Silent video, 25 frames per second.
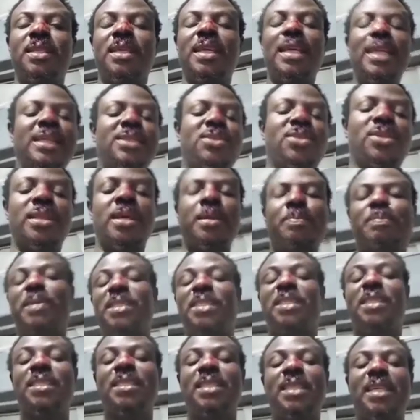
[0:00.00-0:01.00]
eight other
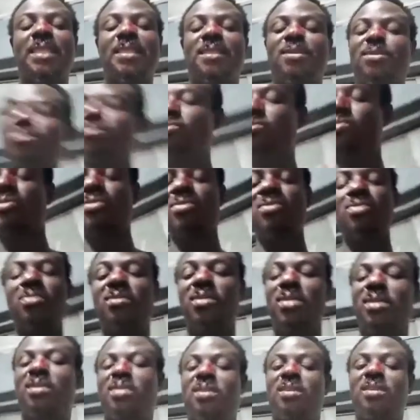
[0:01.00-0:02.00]
passengers who
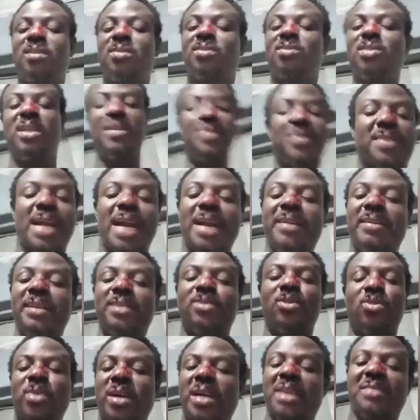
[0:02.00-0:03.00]
they've
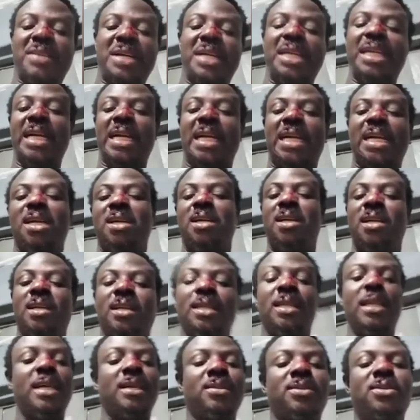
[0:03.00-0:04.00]
carried wherever they're carrying,
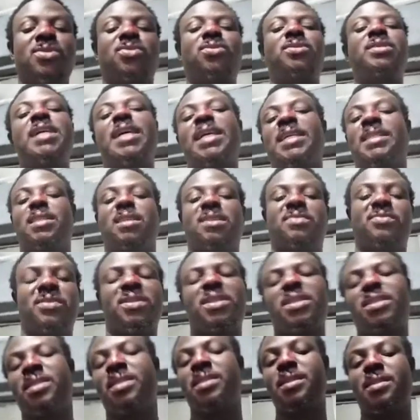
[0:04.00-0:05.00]
and they're going to die
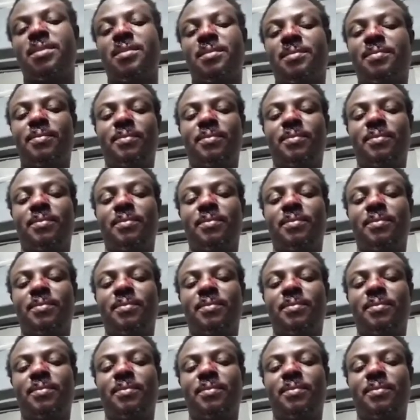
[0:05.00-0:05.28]
definitely.